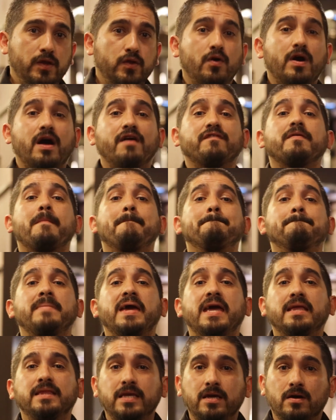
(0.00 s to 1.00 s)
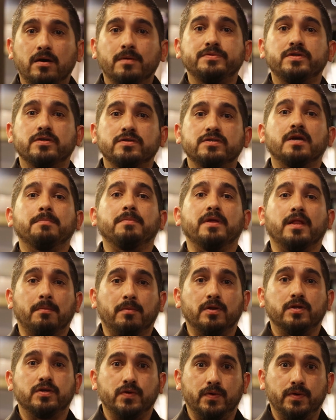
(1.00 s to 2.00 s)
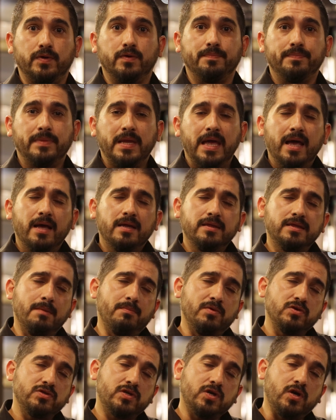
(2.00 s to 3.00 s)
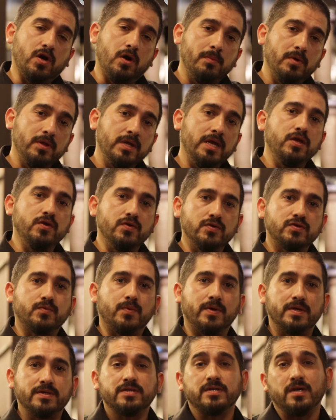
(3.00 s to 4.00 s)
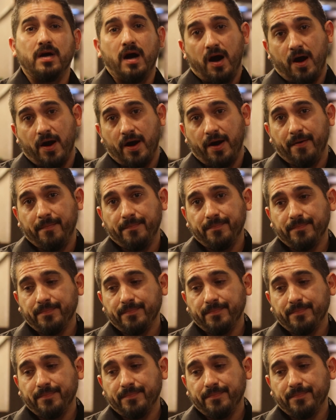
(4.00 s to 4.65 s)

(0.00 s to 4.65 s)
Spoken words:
You have many options available to you. The most commonly used ones are